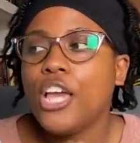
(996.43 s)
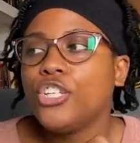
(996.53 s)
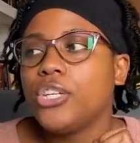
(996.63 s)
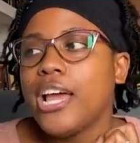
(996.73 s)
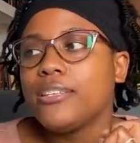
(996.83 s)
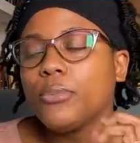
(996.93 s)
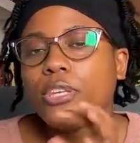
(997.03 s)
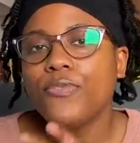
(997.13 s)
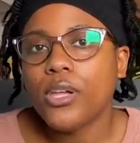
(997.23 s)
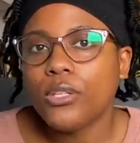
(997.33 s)
She hasn't
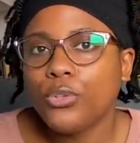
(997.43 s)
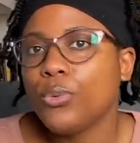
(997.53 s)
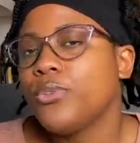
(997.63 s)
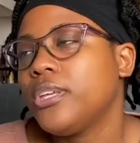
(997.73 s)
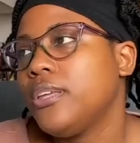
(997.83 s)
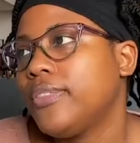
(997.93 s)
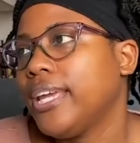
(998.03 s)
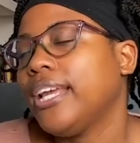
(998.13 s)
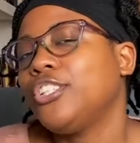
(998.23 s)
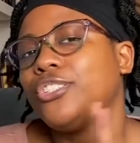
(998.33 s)
really followed through with
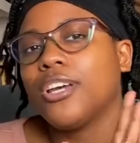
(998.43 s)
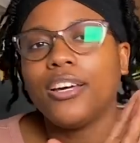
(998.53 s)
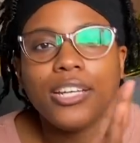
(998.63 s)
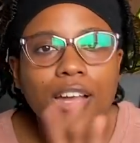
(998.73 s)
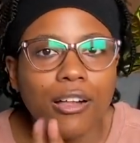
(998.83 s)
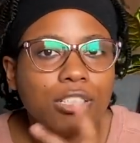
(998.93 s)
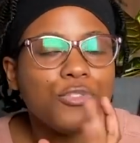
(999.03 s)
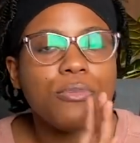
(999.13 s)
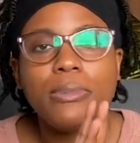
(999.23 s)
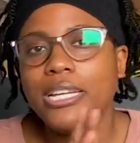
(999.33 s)
anything. She's gone to college
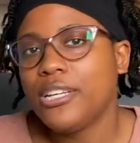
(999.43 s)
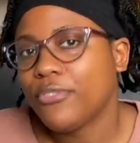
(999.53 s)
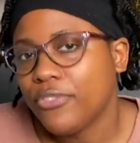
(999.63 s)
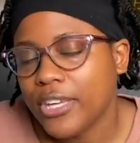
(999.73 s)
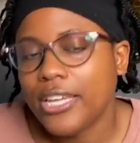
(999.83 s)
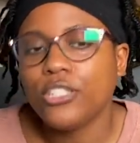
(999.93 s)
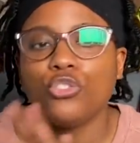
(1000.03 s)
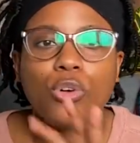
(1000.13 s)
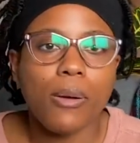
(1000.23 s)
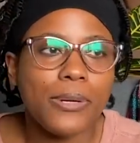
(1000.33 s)
for many different things,
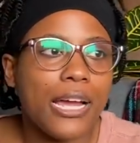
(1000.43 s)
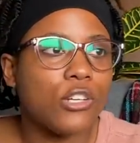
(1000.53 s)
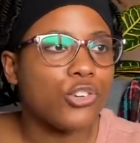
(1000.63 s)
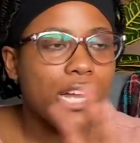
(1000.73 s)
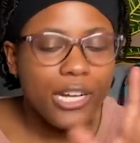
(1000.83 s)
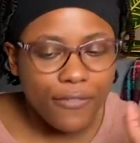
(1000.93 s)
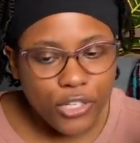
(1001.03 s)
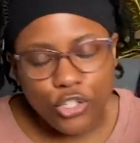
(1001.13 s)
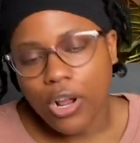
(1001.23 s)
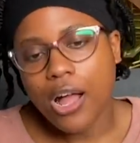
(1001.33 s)
dropped out, tried
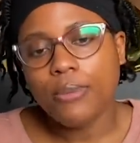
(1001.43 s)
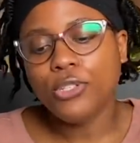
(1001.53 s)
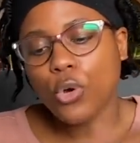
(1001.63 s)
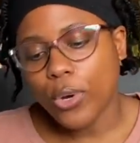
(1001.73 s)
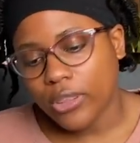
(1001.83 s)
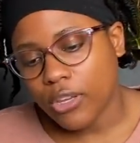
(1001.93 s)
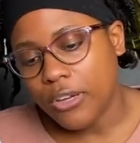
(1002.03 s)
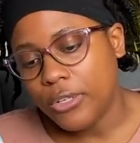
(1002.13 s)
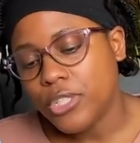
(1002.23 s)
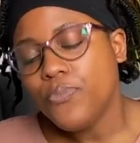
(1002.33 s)
different jobs, quit
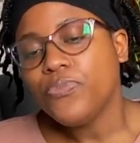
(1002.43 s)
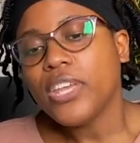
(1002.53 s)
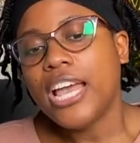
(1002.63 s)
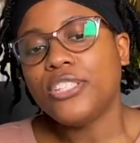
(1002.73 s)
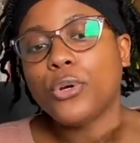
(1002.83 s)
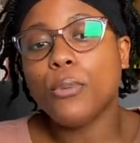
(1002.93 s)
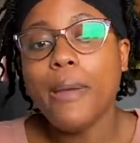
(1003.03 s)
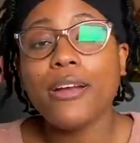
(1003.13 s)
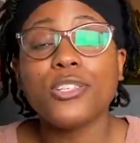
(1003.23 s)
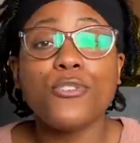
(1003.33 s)
those. And so her
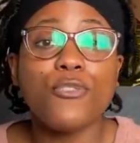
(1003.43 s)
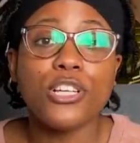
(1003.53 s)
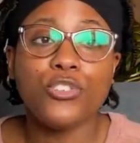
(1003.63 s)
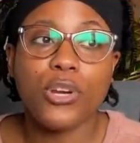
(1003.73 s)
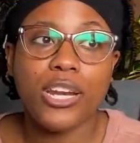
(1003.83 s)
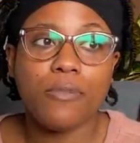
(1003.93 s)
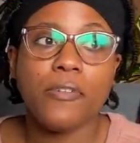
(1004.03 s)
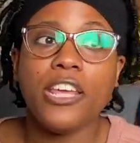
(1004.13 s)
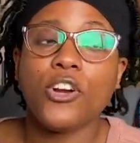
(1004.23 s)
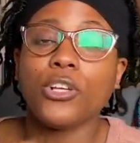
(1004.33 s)
parents are frustrated
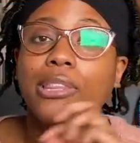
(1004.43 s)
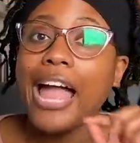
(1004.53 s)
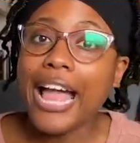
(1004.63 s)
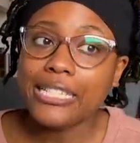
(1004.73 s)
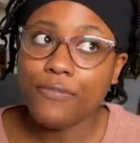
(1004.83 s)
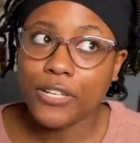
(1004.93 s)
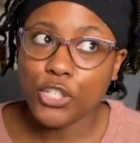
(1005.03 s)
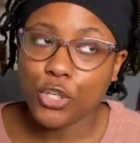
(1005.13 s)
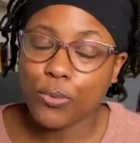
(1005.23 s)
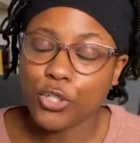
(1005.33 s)
in her last
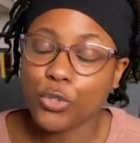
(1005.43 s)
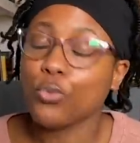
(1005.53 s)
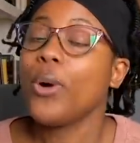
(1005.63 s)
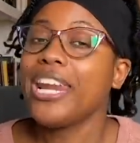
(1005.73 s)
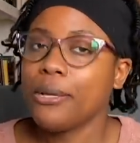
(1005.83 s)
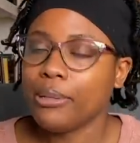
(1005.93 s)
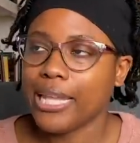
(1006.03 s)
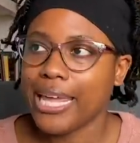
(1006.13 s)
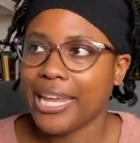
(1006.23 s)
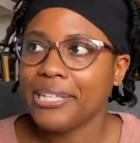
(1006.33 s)
venture, which was wedding
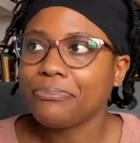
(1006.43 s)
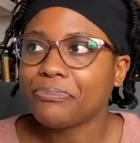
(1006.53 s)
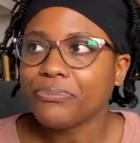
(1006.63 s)
planning.